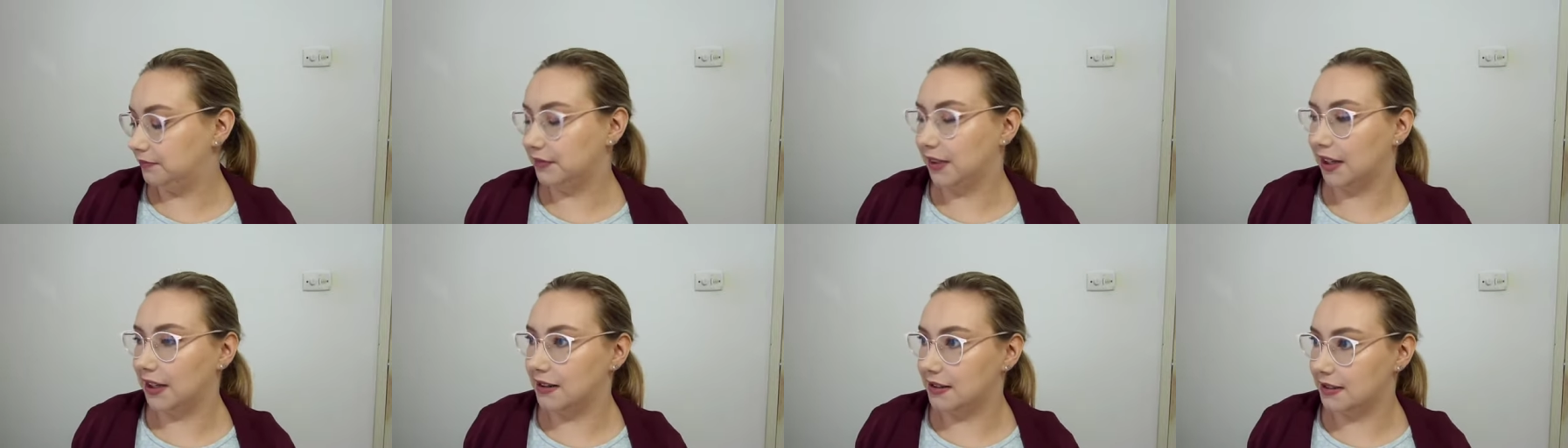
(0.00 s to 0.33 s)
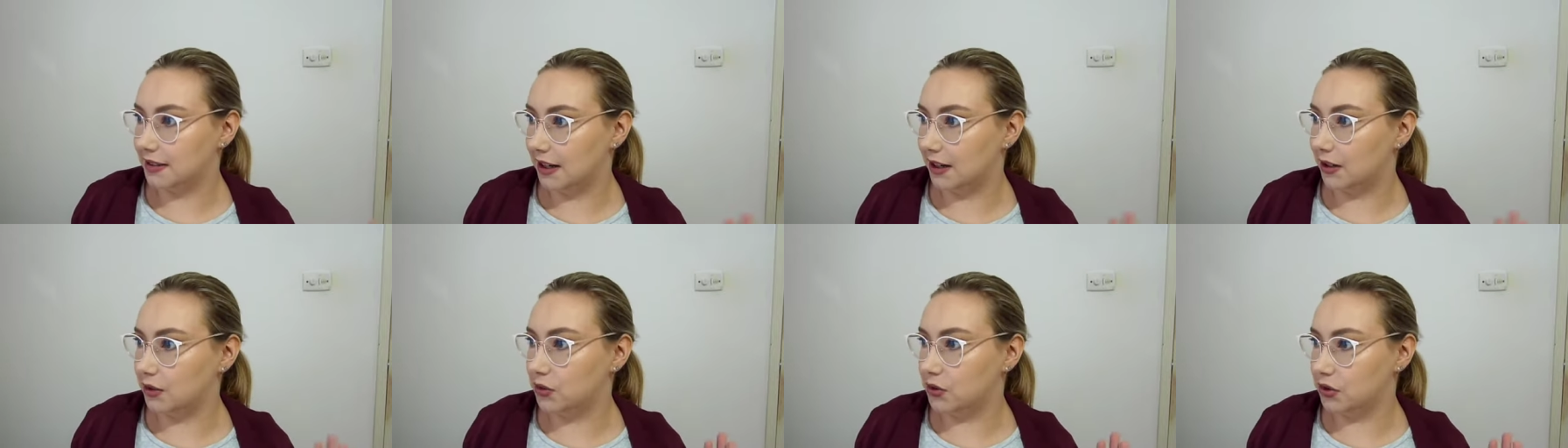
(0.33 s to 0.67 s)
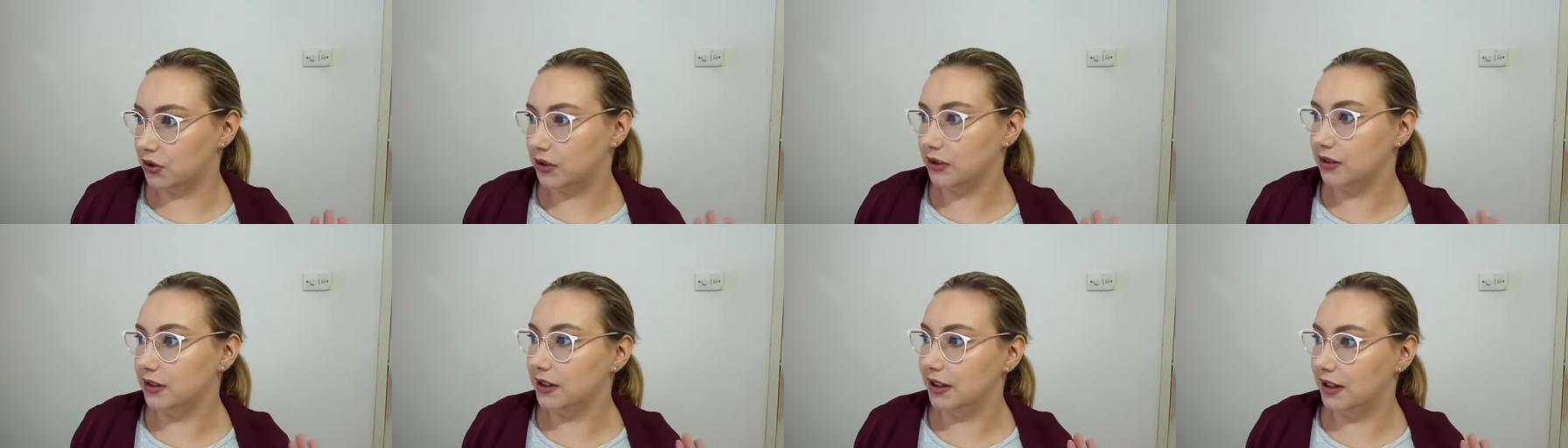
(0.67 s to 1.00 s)
It is now
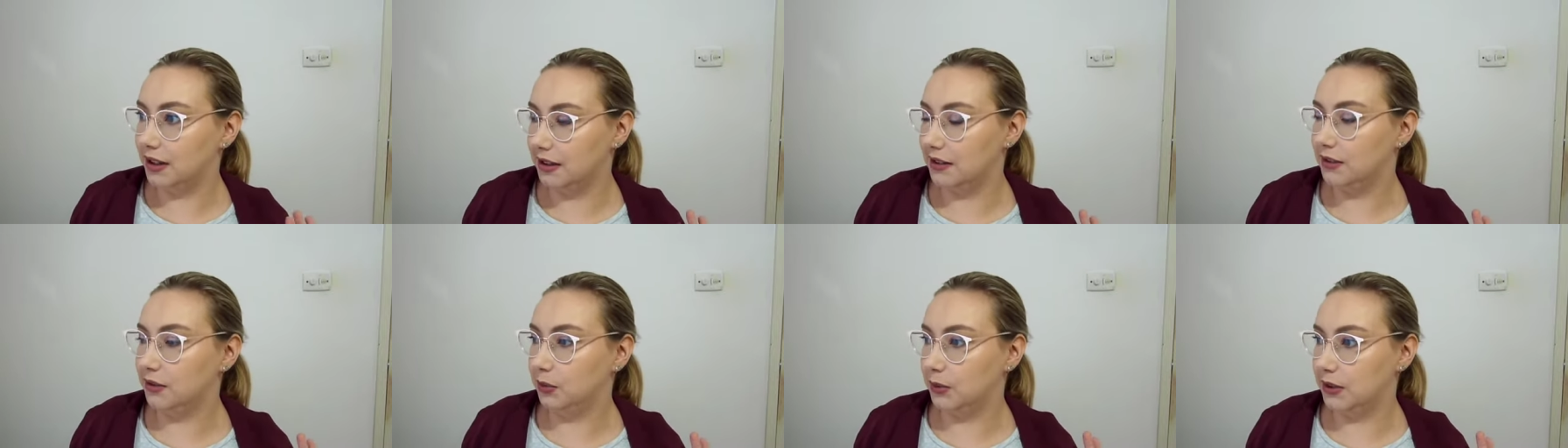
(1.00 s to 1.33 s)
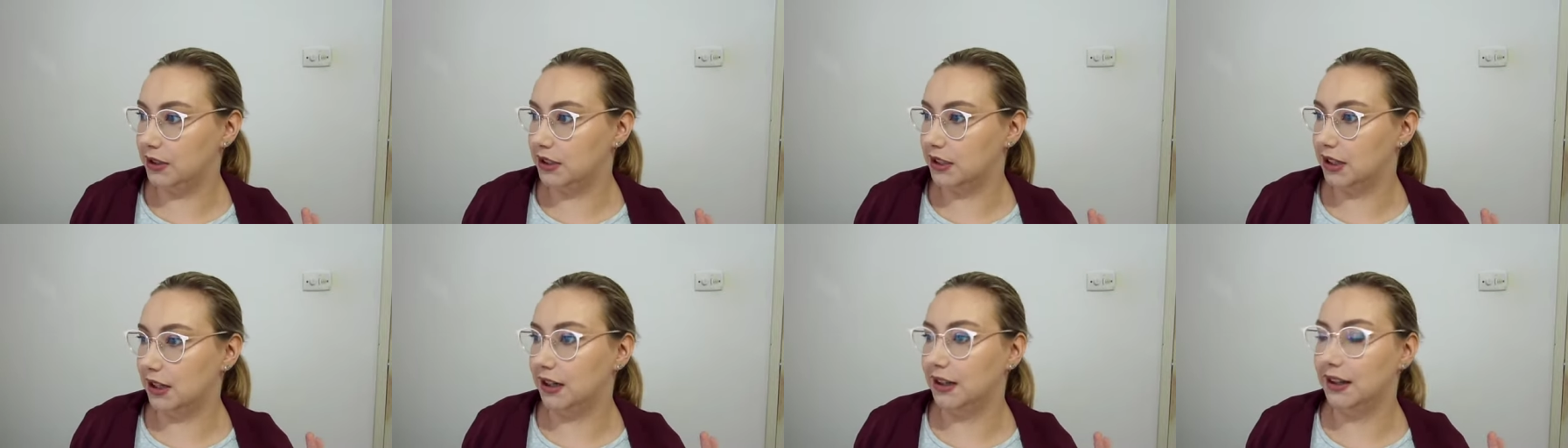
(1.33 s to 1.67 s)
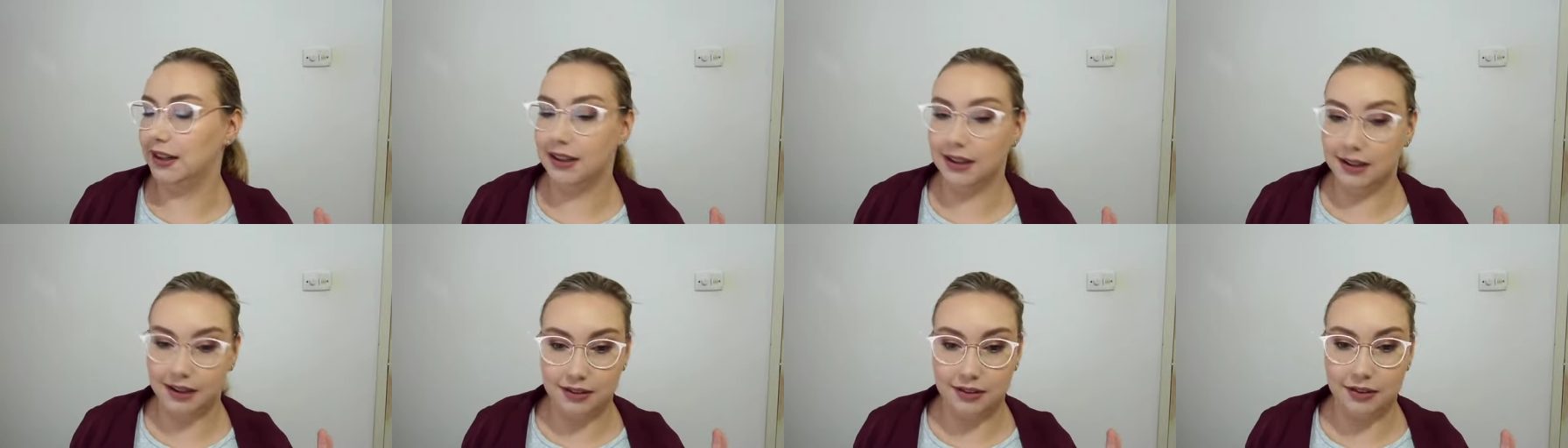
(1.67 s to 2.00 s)
June. It is winter.
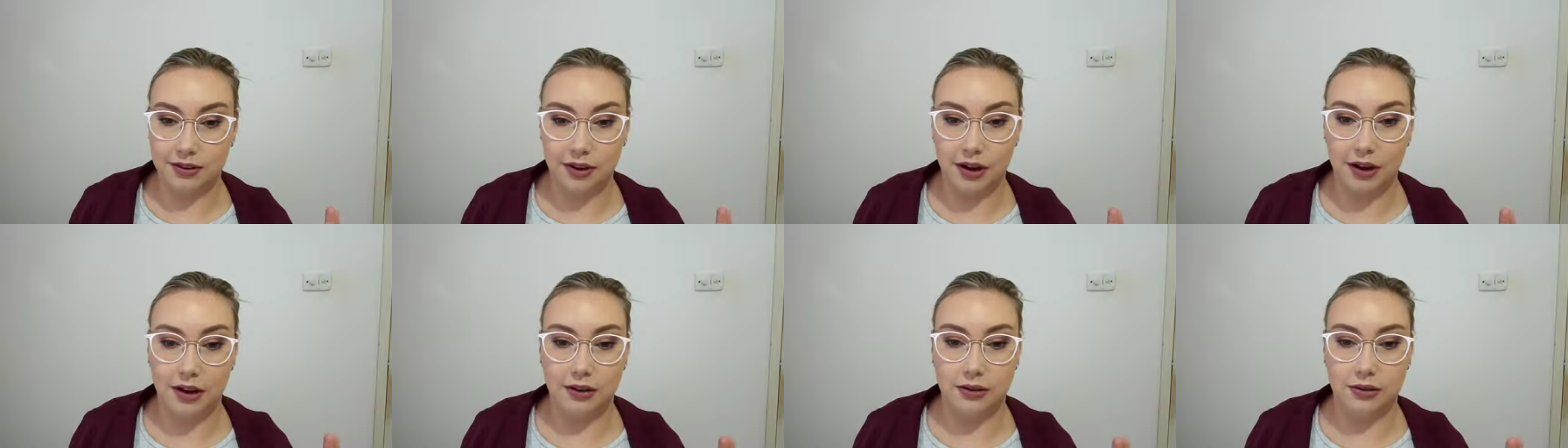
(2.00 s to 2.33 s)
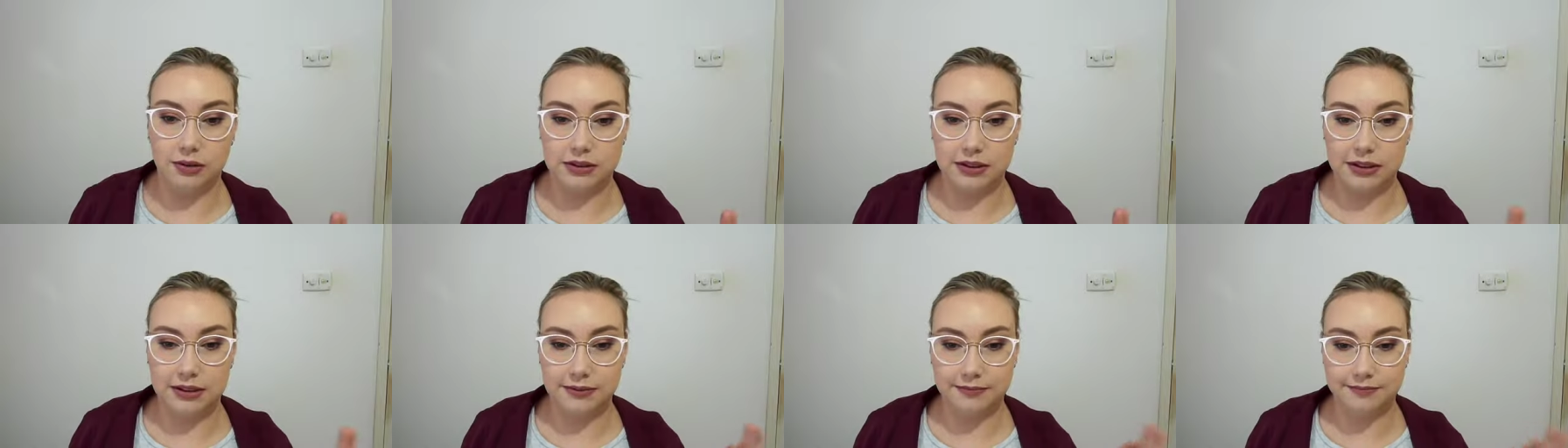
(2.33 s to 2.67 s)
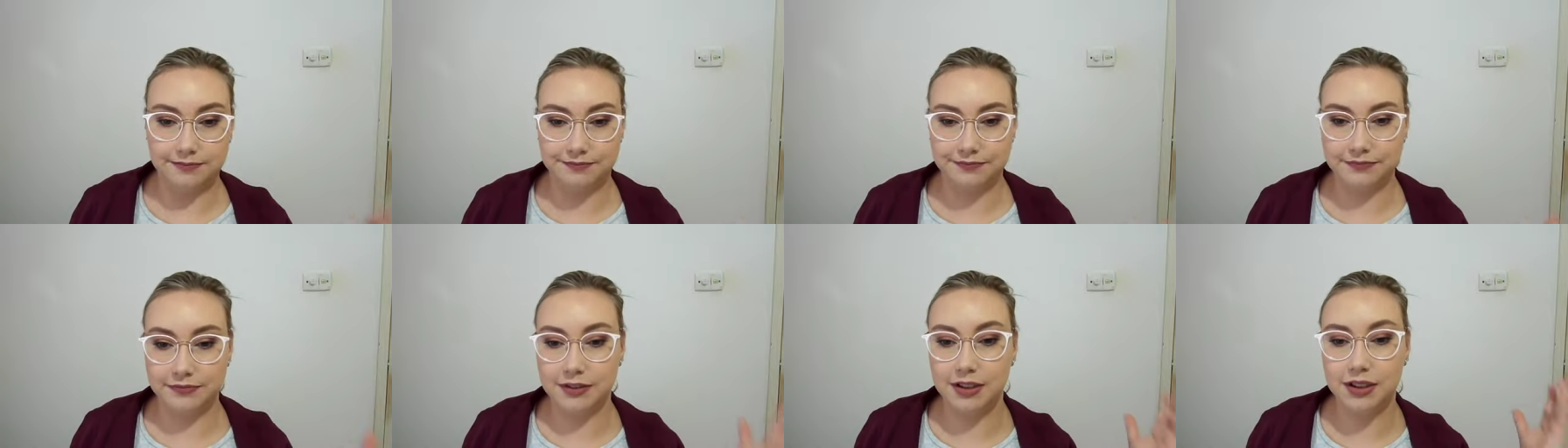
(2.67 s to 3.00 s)
It is cold.
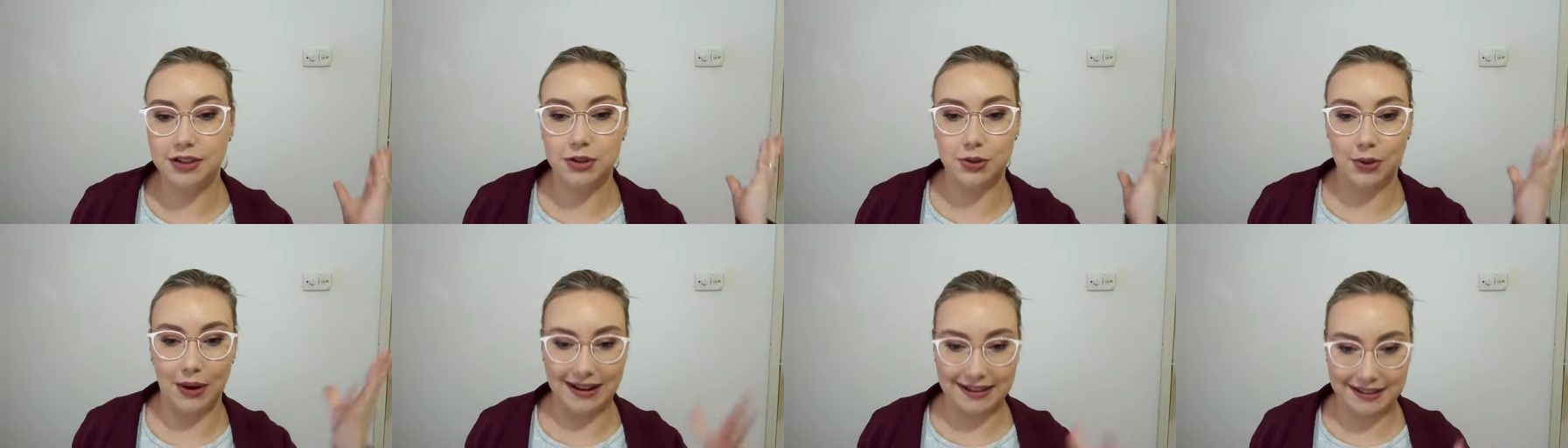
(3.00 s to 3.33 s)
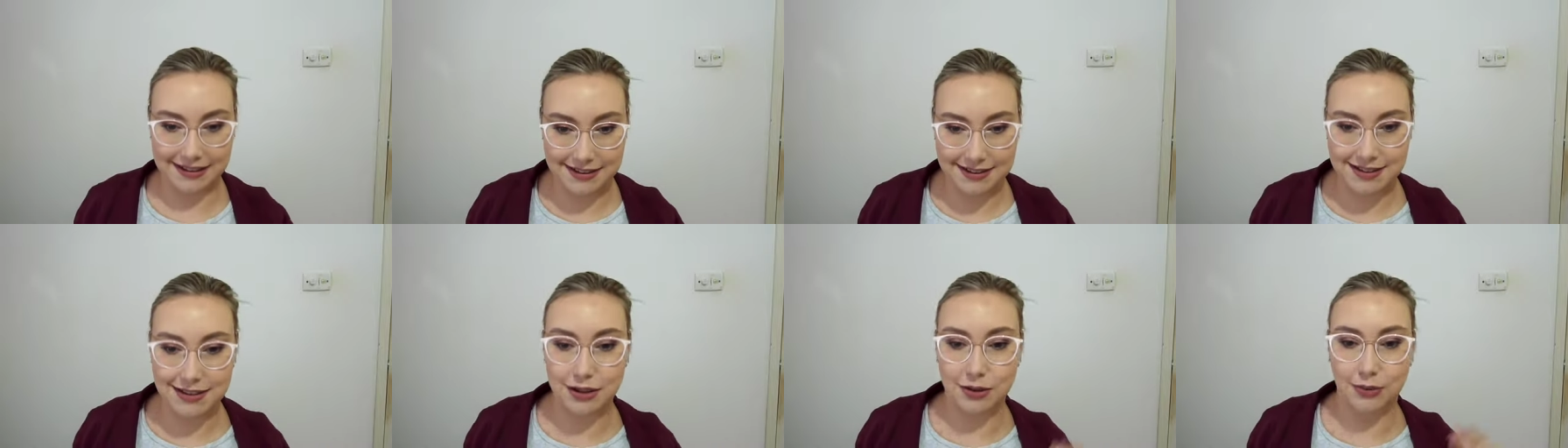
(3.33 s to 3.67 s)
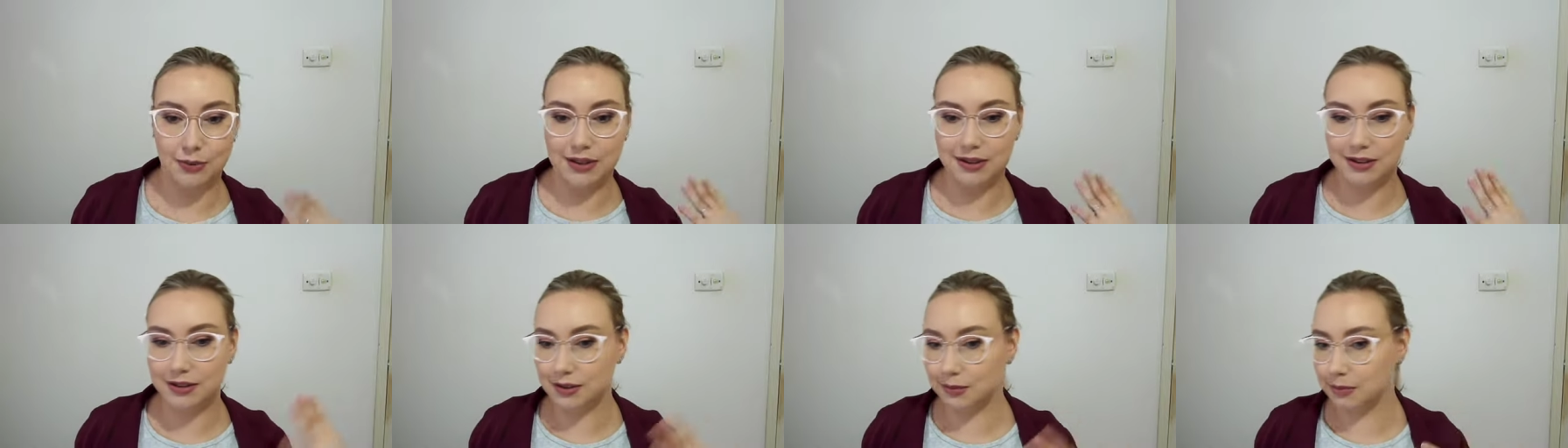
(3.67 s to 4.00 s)
So I can deal
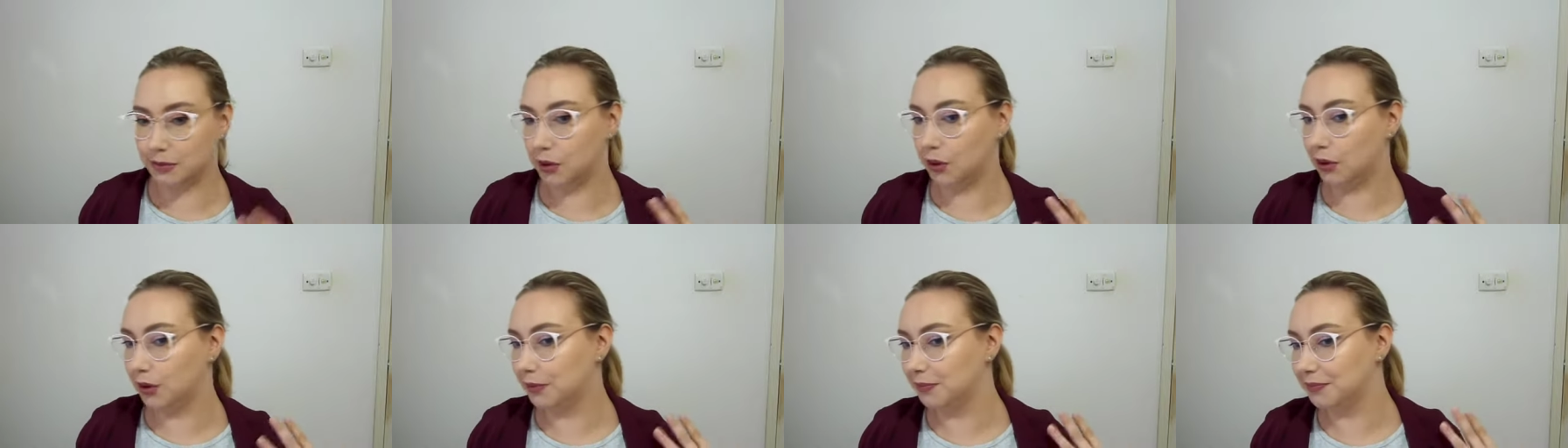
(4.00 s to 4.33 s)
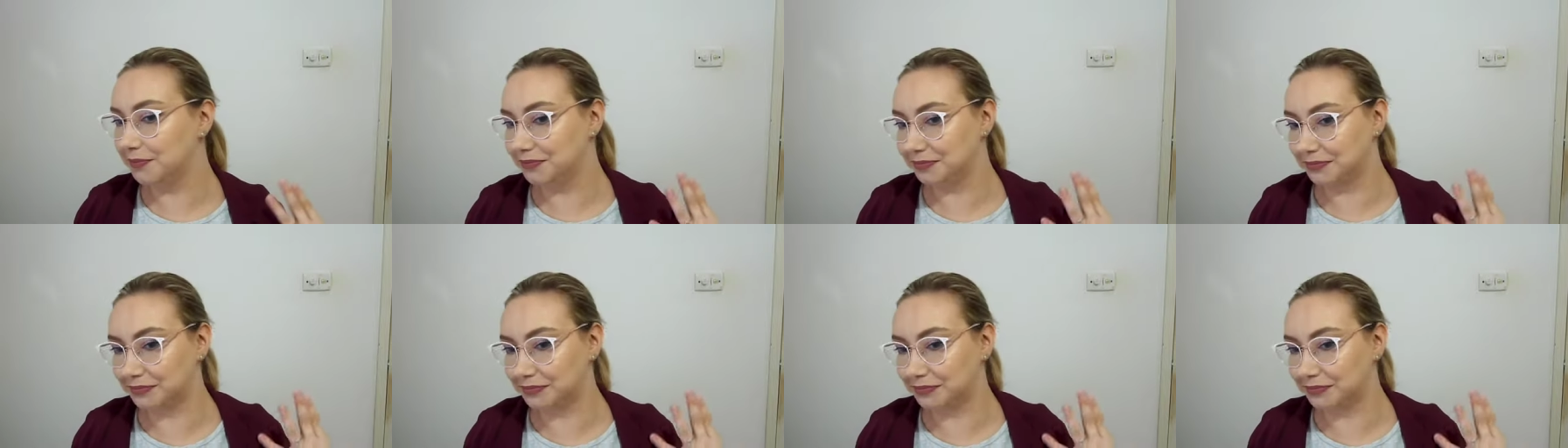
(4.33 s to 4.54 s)
with some more.